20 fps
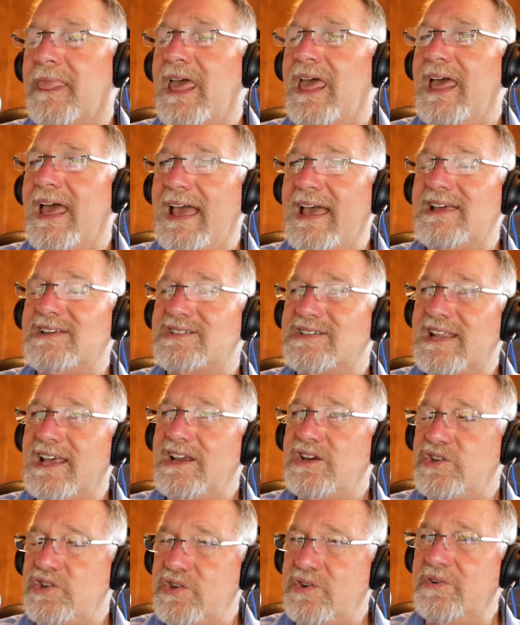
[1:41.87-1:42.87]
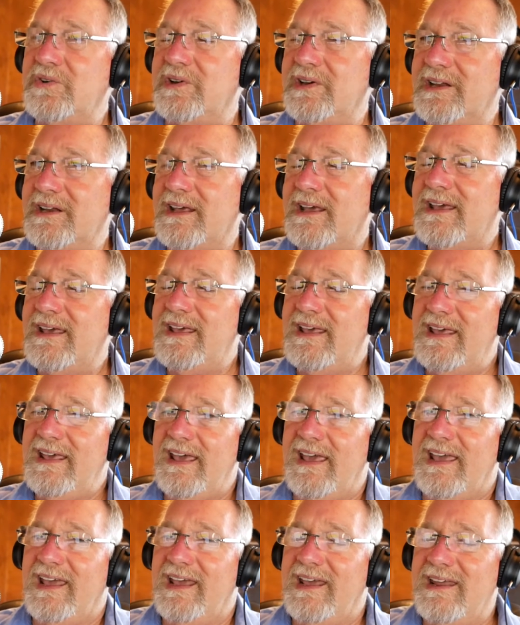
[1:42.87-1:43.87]
as they should,
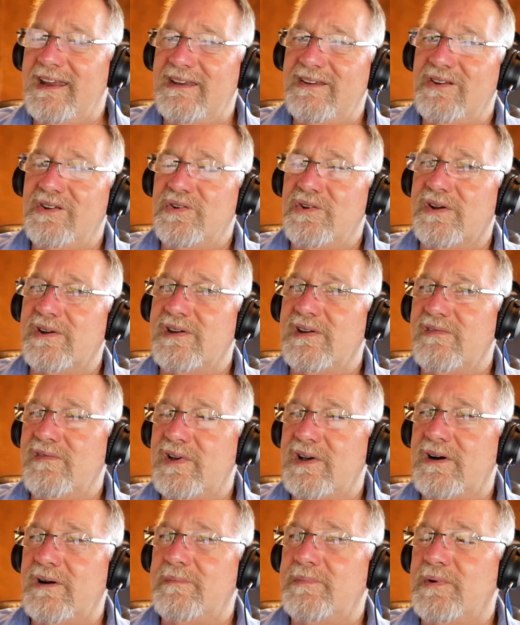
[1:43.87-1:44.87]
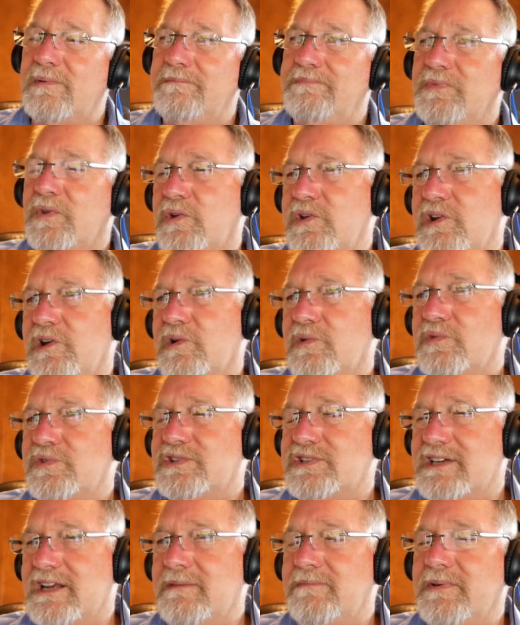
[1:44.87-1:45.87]
and you can develop
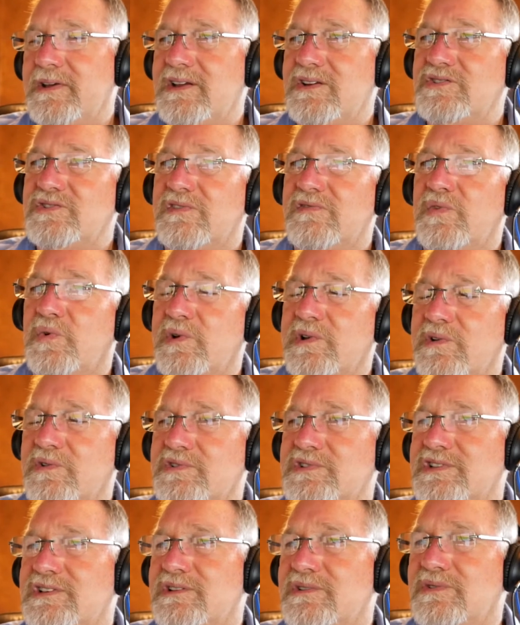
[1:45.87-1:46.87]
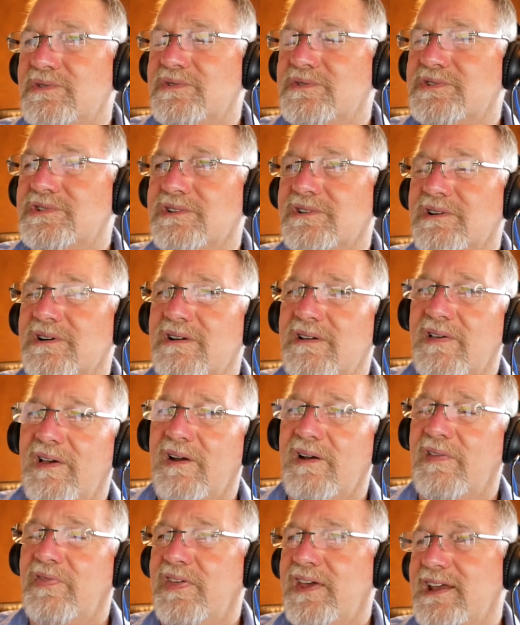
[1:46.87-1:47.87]
seepage of oil seals or
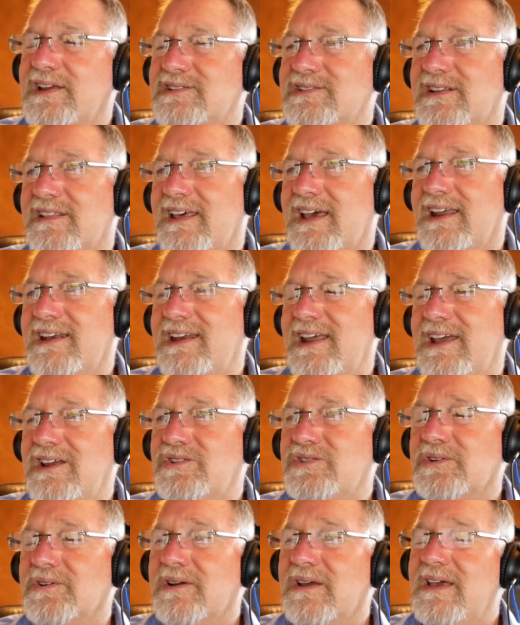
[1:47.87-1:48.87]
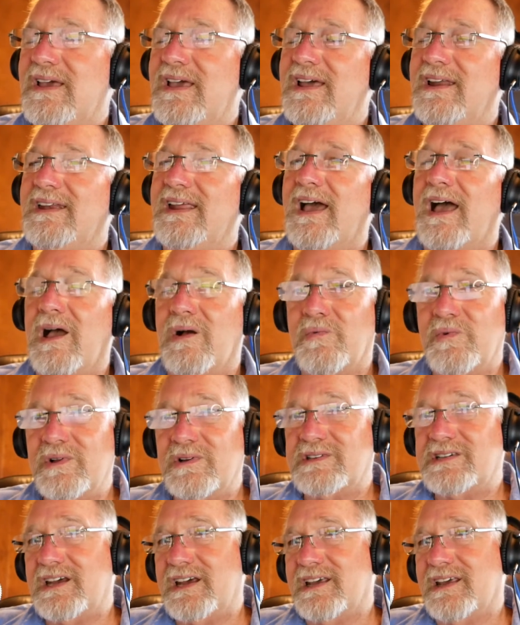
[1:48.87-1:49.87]
things of that nature. Now, I will
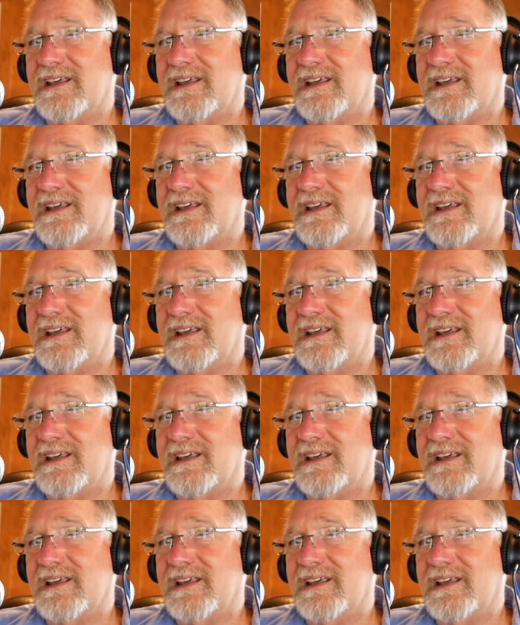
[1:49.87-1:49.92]
tell you